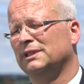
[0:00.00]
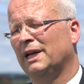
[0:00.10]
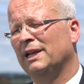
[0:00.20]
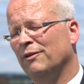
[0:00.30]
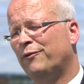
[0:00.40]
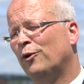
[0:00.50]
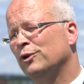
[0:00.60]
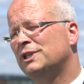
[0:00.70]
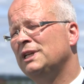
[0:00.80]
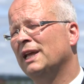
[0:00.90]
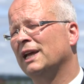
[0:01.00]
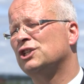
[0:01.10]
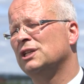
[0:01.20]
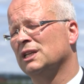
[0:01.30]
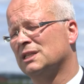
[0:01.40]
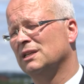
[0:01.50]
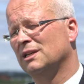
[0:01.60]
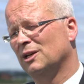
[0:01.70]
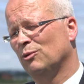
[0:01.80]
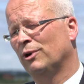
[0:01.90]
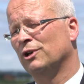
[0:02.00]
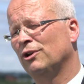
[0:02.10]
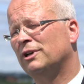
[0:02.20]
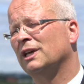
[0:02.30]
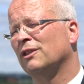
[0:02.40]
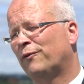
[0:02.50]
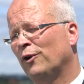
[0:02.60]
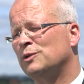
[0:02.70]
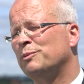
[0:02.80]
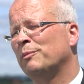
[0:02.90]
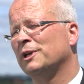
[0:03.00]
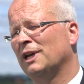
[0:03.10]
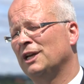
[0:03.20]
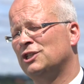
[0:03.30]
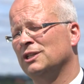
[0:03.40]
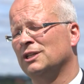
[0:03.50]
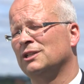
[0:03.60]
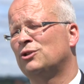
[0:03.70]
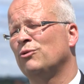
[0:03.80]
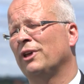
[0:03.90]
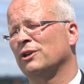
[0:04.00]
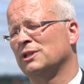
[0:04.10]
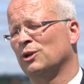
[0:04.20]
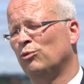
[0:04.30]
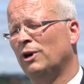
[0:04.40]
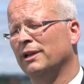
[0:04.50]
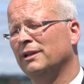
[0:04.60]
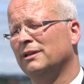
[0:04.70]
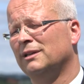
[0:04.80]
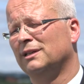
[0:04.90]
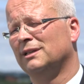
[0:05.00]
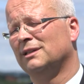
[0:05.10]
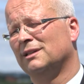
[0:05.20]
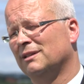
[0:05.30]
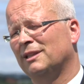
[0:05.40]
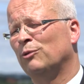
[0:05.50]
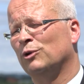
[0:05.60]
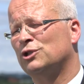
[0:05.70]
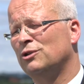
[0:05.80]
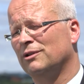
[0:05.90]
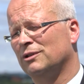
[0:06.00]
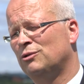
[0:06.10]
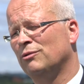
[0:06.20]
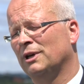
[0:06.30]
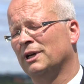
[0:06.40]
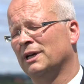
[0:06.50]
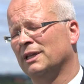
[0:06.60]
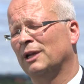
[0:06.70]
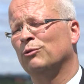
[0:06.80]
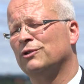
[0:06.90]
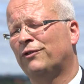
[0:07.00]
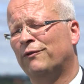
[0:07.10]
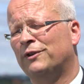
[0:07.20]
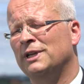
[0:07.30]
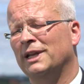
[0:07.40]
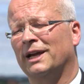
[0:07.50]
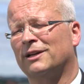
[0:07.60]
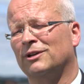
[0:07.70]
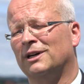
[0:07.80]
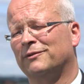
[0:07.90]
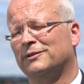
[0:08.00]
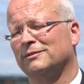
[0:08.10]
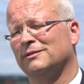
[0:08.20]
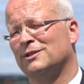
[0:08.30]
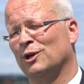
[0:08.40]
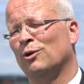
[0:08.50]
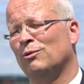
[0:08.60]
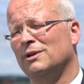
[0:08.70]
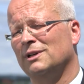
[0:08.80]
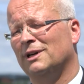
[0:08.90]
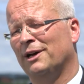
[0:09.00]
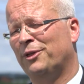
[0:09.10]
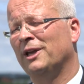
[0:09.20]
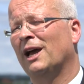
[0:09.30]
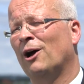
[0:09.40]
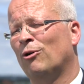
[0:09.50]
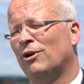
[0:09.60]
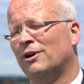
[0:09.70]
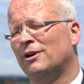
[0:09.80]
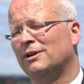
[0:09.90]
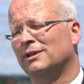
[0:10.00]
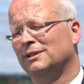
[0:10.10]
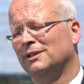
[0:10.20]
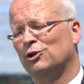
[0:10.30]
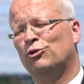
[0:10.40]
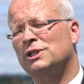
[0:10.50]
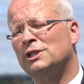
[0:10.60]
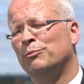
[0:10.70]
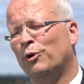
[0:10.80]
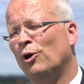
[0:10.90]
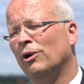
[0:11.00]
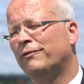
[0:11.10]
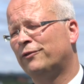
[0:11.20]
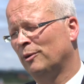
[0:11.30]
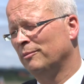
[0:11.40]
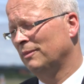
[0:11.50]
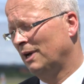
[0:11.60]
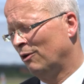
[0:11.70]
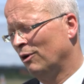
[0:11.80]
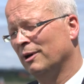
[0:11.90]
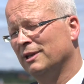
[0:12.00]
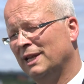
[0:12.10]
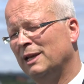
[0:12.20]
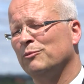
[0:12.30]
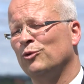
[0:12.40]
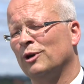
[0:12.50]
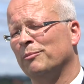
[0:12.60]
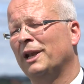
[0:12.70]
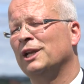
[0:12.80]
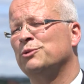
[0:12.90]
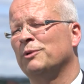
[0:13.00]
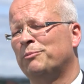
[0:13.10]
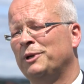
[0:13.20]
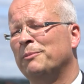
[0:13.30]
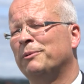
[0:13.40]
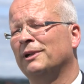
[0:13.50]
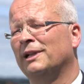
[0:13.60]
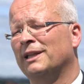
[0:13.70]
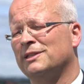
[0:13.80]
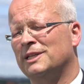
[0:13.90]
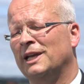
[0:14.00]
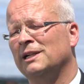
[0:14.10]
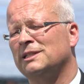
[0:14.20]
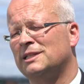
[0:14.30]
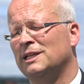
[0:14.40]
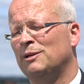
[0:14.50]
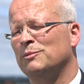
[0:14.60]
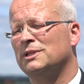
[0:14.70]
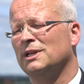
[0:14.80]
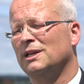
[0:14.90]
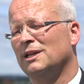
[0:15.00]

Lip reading: And the 14 actually is, when you look at the first publication in 2001, that was 15 aircraft. So I think our crystal ball from our network management people and sales teams